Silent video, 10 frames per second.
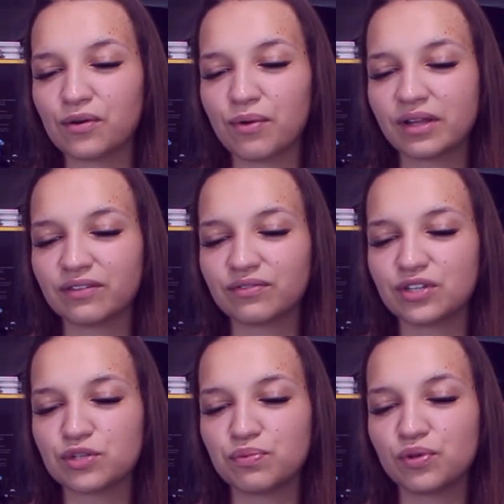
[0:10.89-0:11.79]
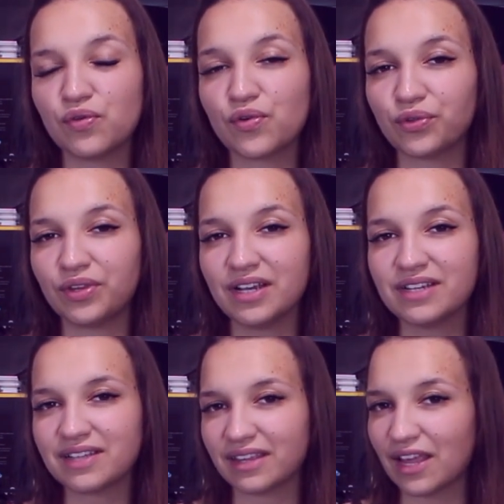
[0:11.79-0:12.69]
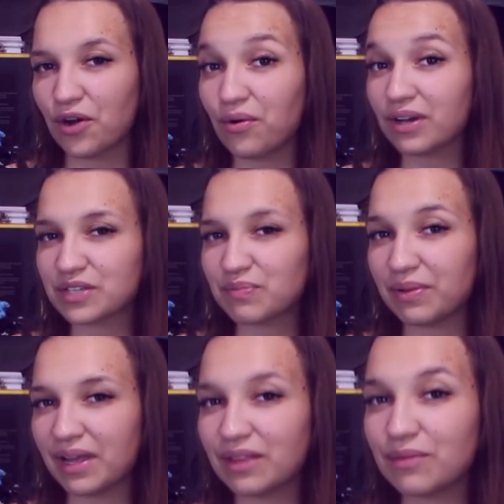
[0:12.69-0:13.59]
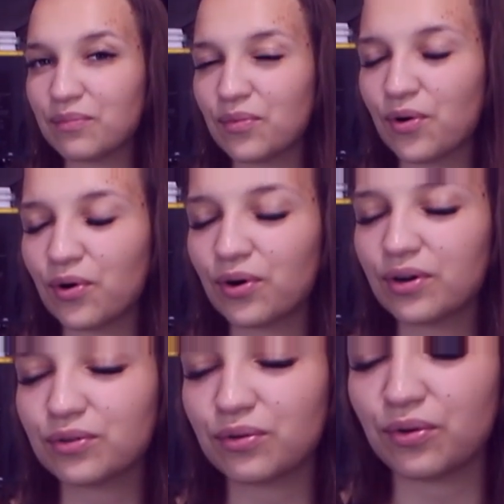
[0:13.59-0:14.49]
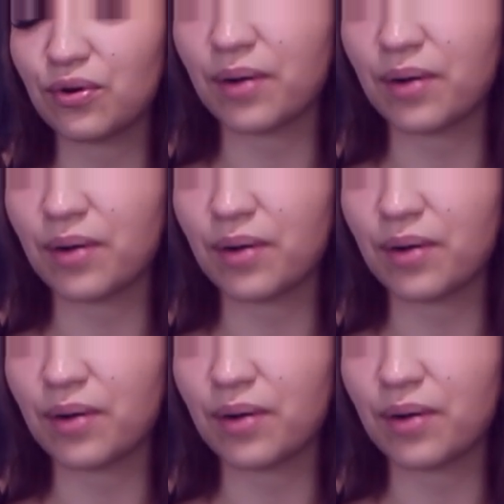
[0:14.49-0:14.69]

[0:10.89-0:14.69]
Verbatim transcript: one of these beautiful things that I will explain more to you